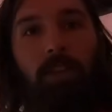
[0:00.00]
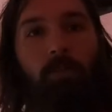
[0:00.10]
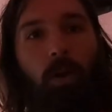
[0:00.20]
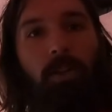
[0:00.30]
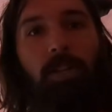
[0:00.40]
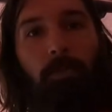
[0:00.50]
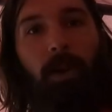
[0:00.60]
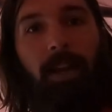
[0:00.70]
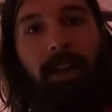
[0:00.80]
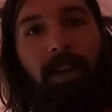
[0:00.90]
these walls up
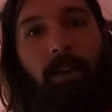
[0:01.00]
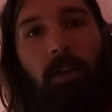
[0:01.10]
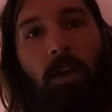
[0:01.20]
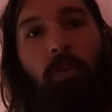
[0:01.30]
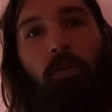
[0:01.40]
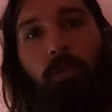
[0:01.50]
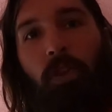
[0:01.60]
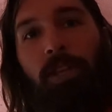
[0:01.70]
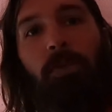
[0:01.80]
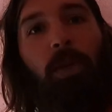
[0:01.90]
right now? Oh yeah,
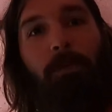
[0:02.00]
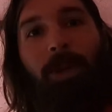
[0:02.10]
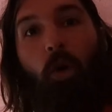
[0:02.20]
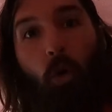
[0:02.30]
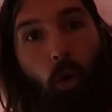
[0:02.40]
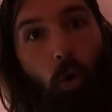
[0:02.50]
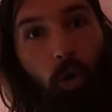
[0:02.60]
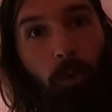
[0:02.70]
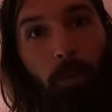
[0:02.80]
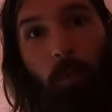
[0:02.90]
this would have been horrible.
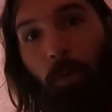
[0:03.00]
Well, we